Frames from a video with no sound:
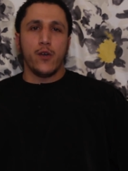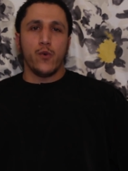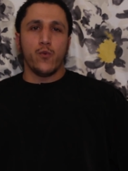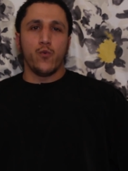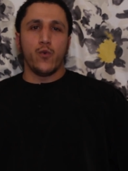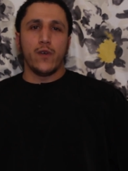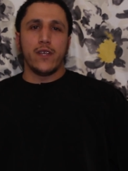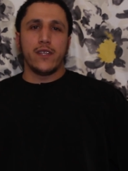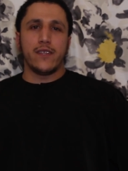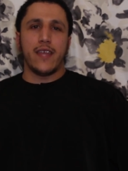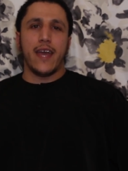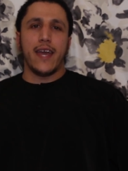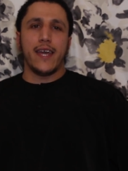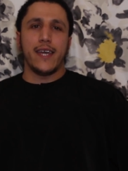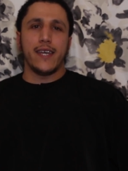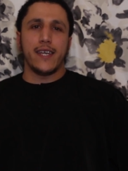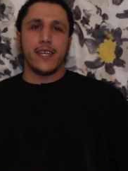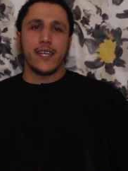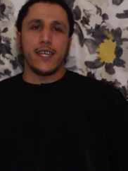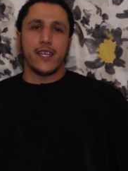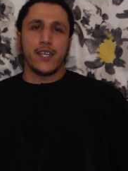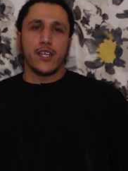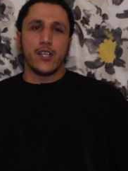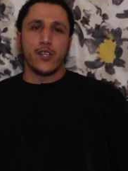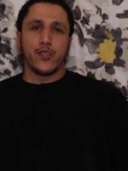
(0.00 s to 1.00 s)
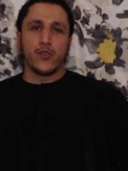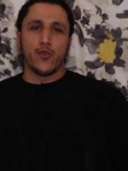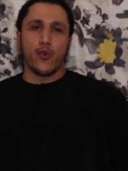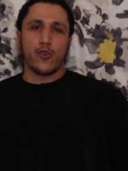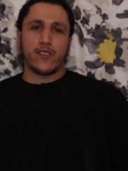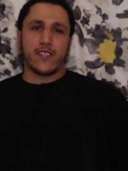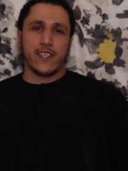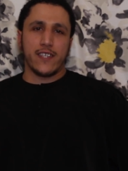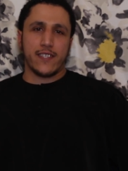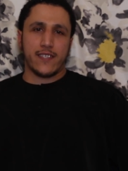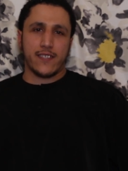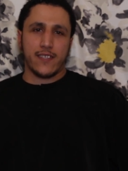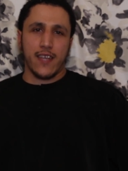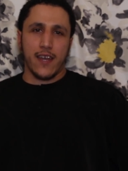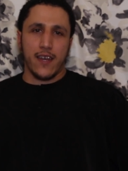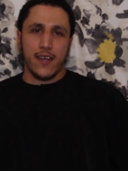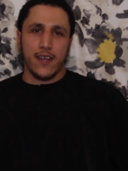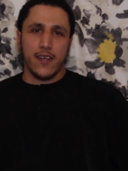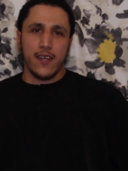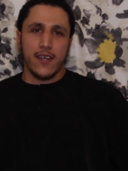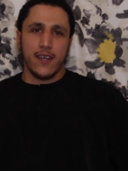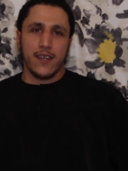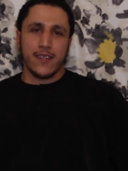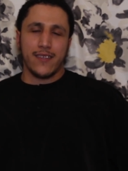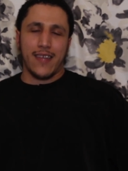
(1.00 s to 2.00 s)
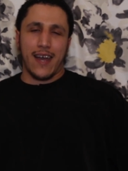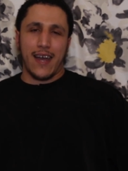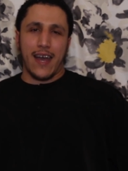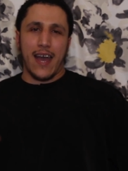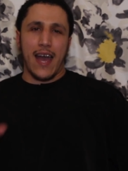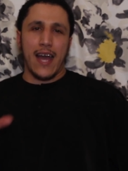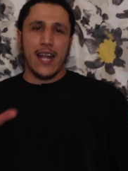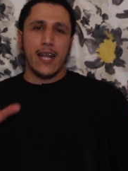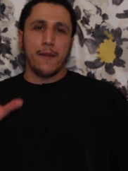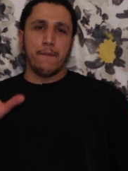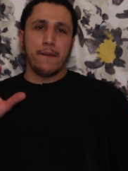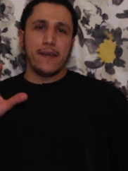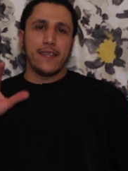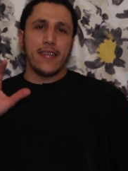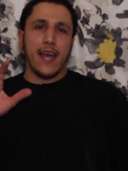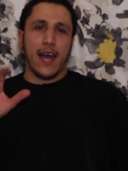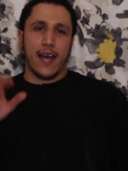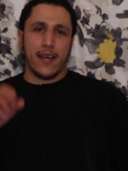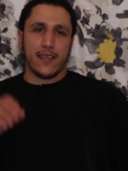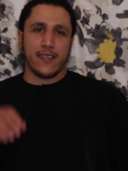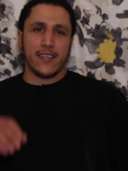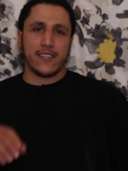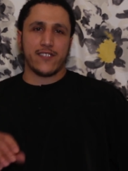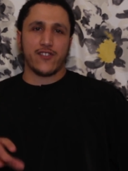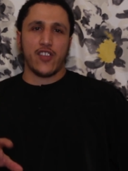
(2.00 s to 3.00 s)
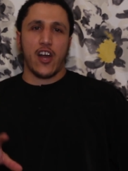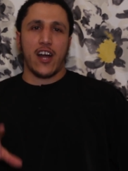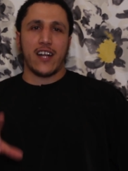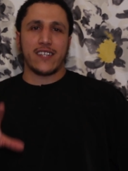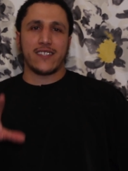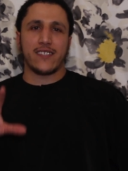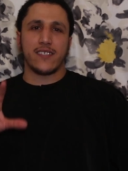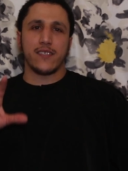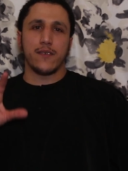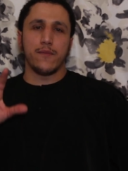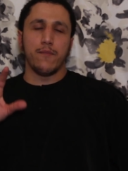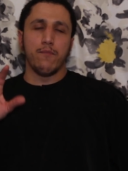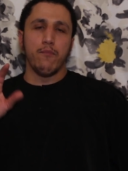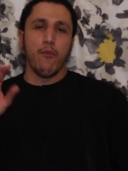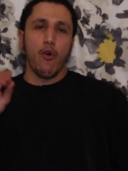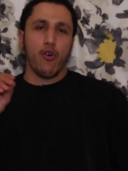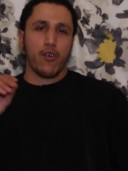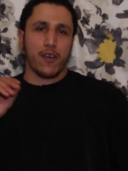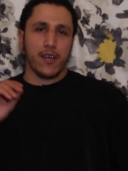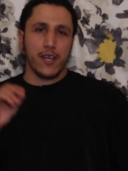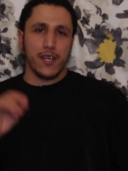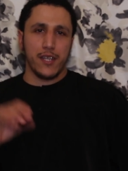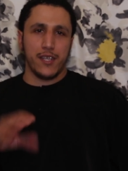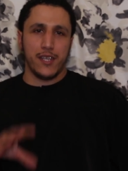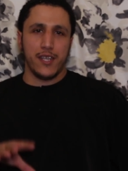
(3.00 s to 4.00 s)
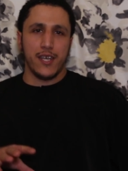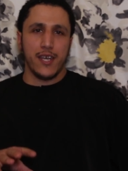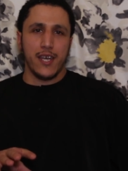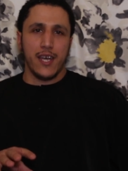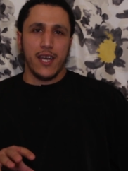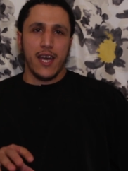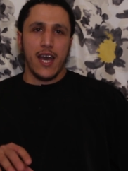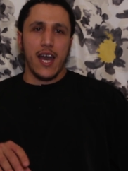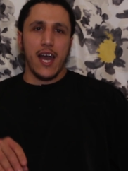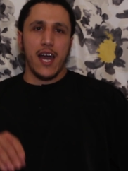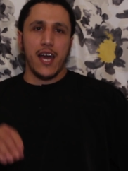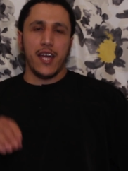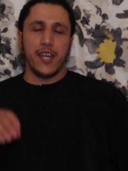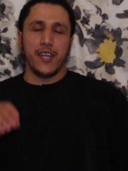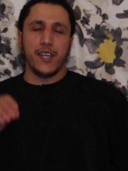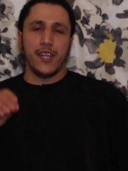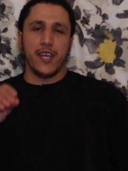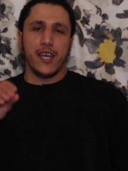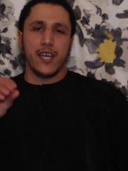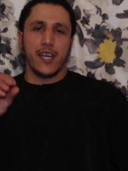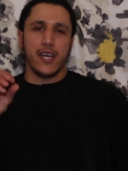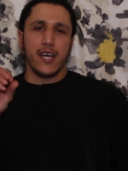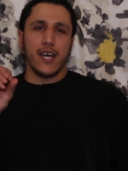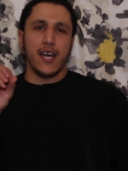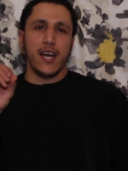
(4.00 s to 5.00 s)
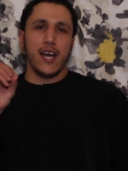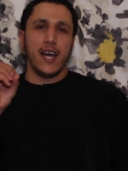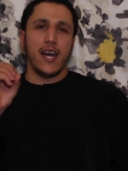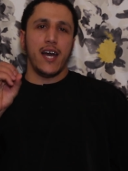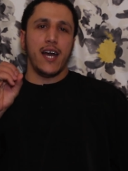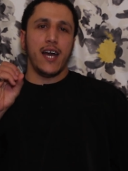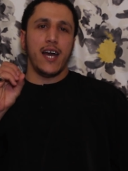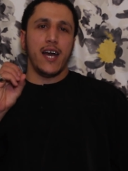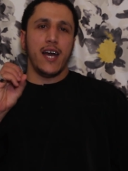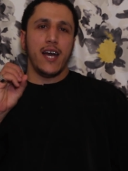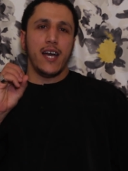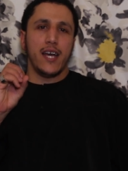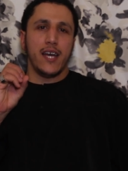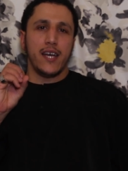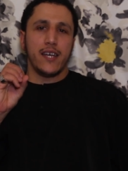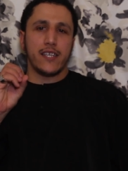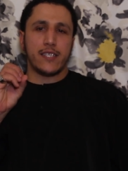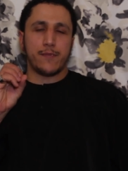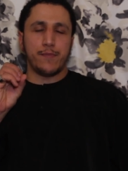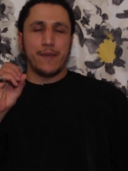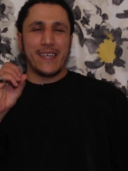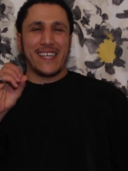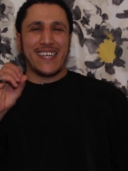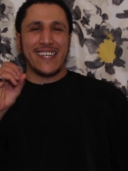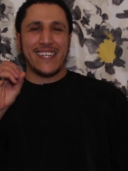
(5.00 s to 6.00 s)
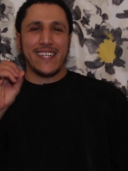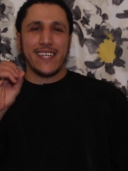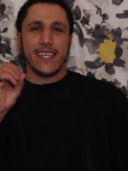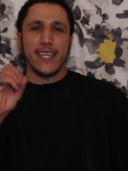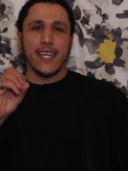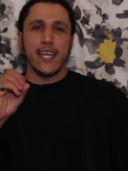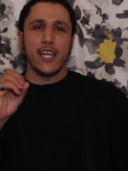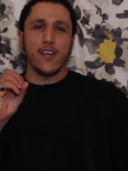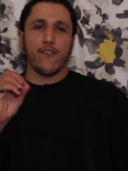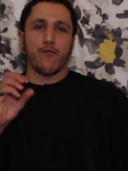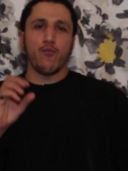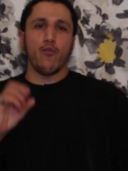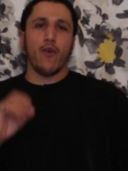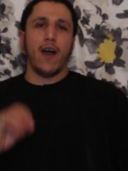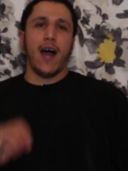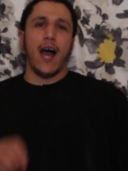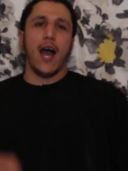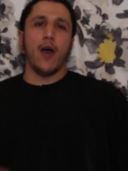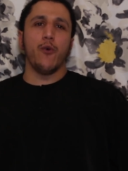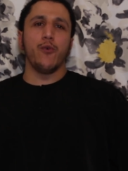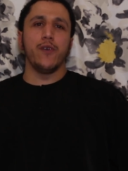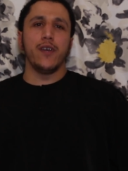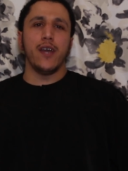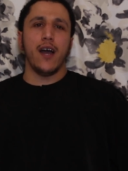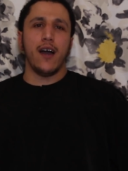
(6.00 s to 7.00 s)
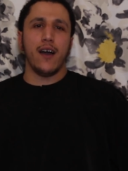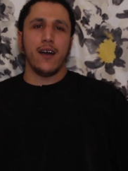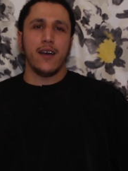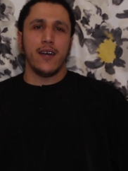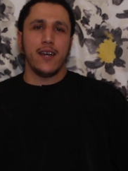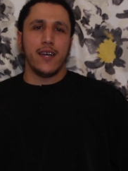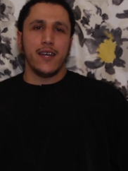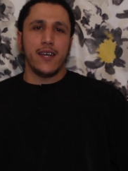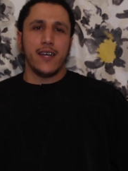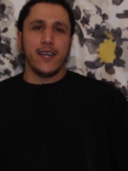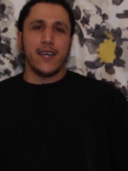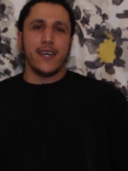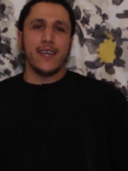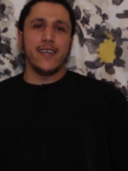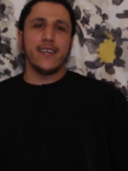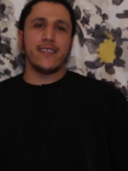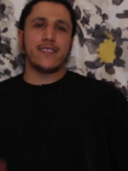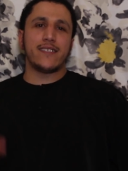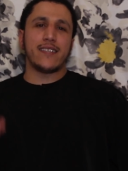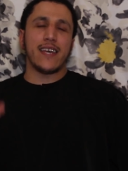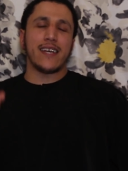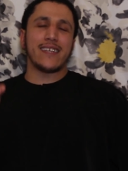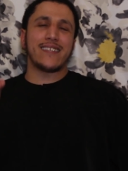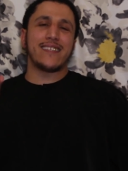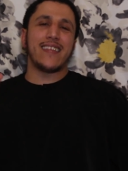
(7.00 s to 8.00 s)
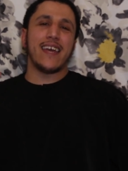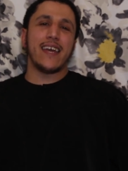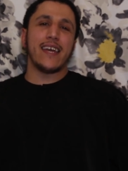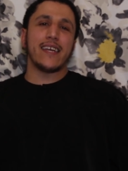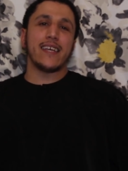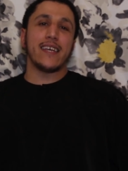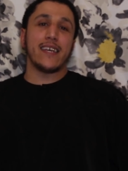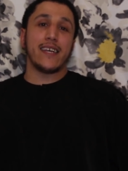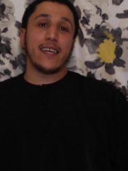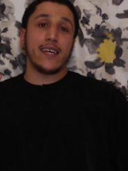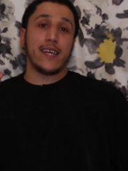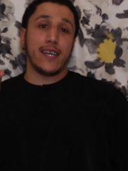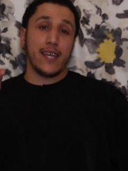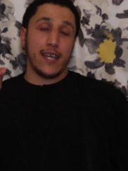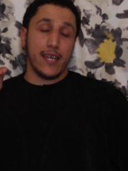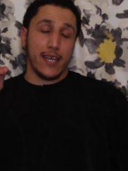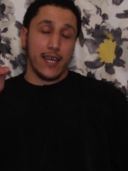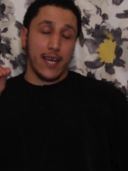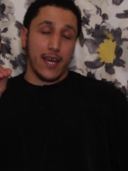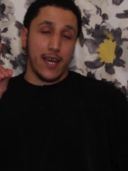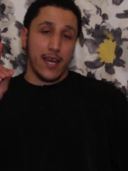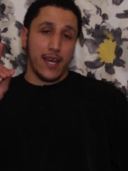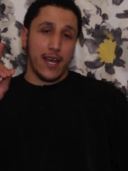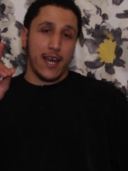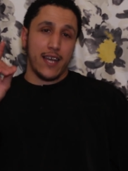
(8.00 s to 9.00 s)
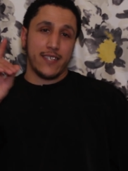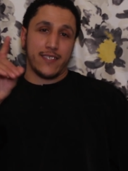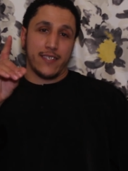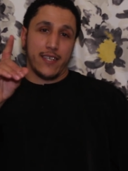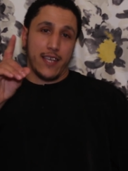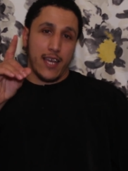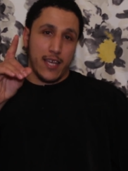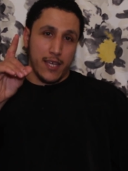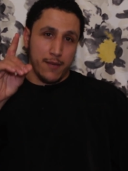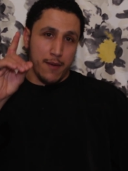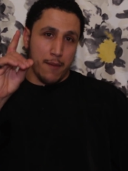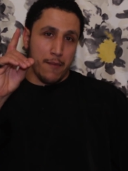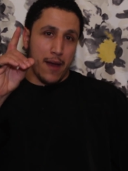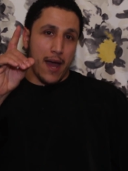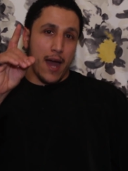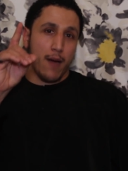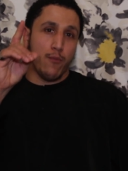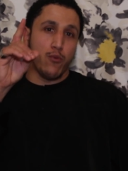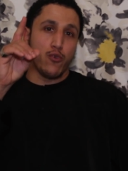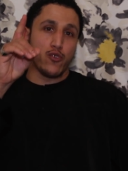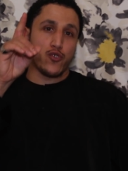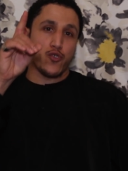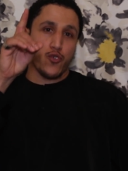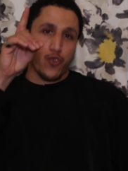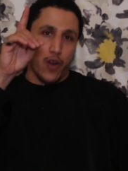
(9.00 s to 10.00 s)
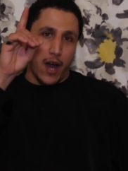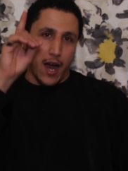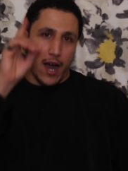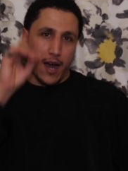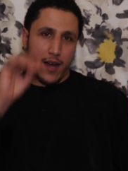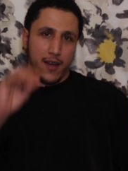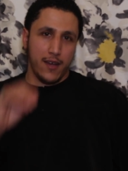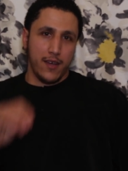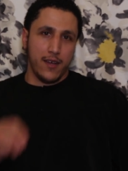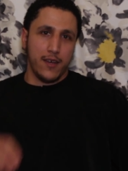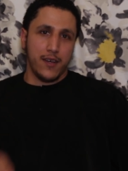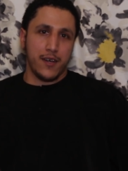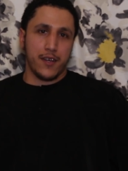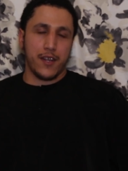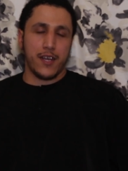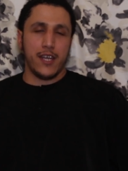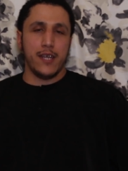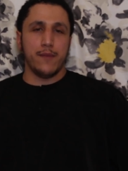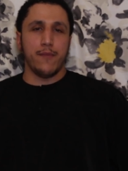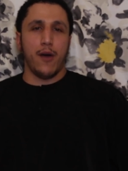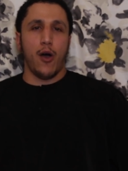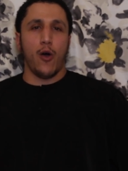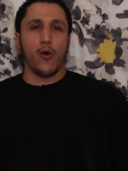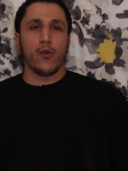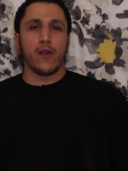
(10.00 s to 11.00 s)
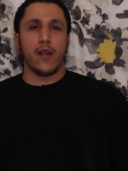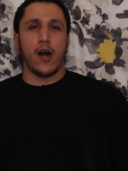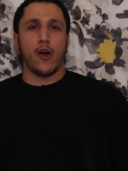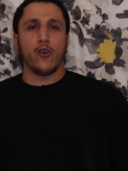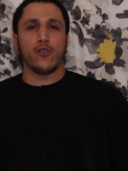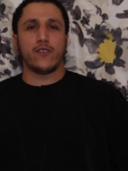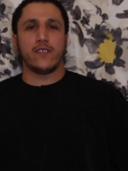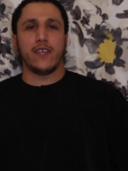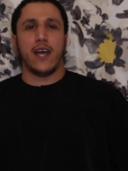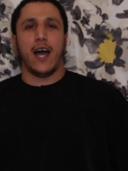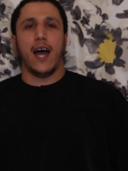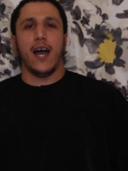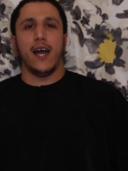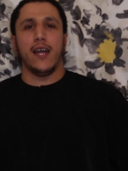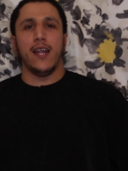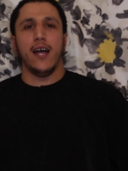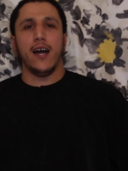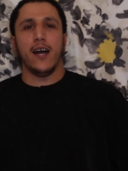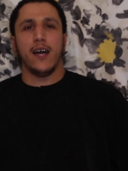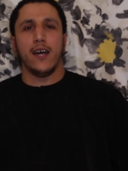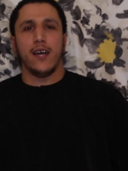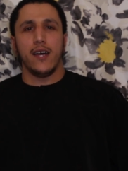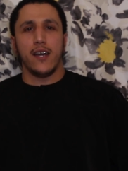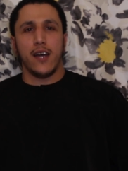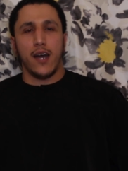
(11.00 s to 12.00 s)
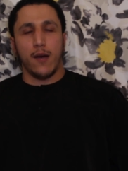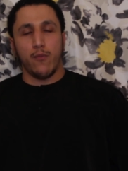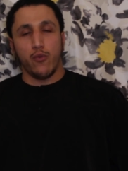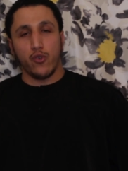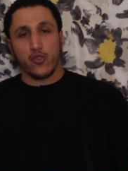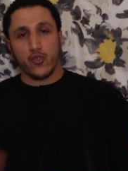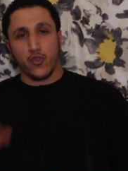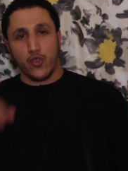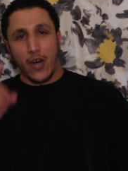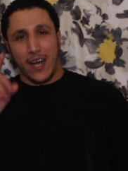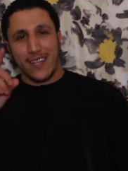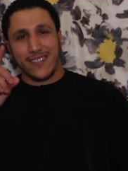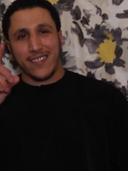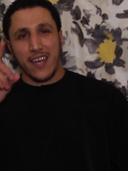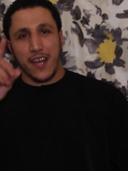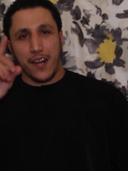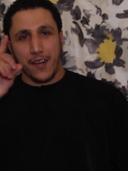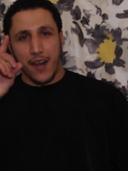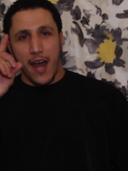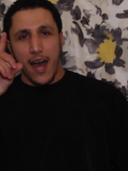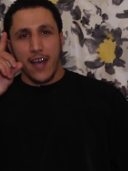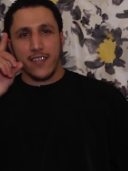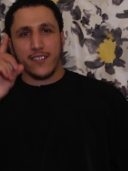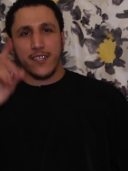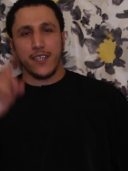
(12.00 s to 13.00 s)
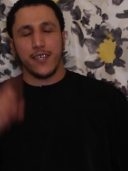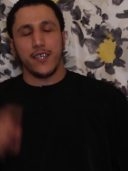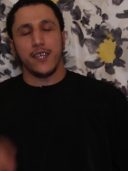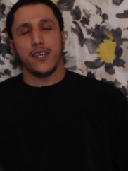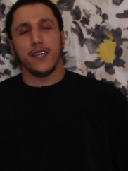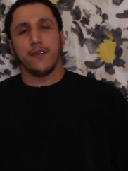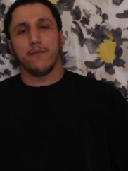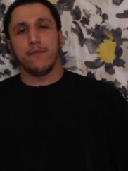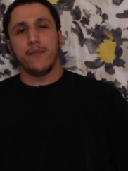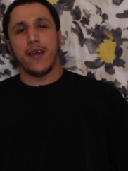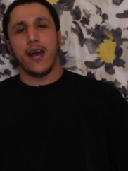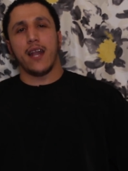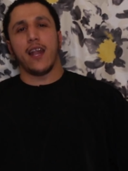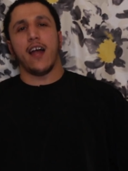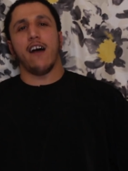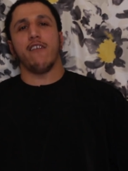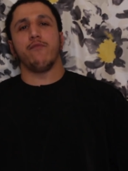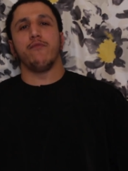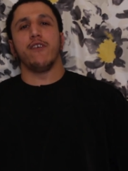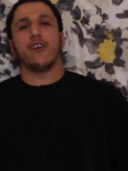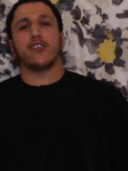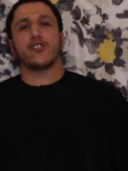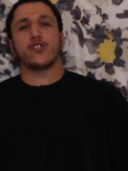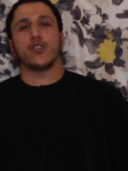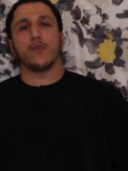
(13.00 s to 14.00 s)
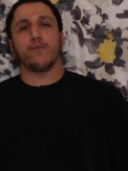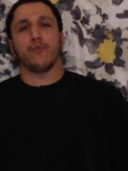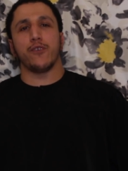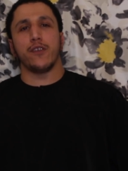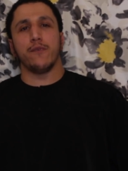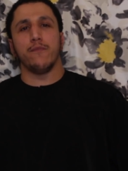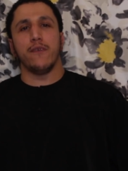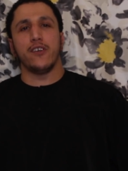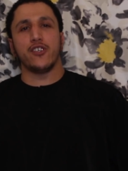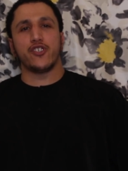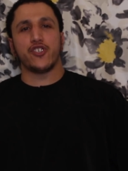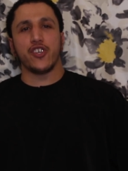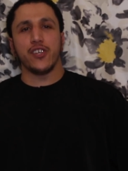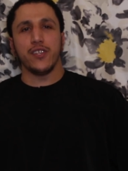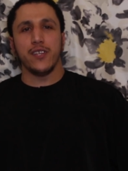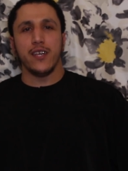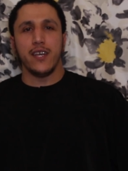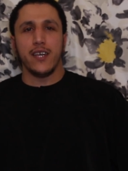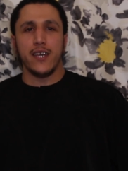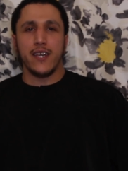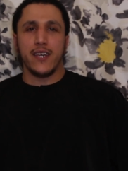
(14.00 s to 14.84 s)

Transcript: When they noticed that Ahl Bida, they start mocking and uh, speaking ill of Muawiyah, he said, they, uh, as Imam Abu Zur'a, rahimahullah ta'ala, Abu Zur'a al-Razi, may Allah have mercy upon him, mentioned,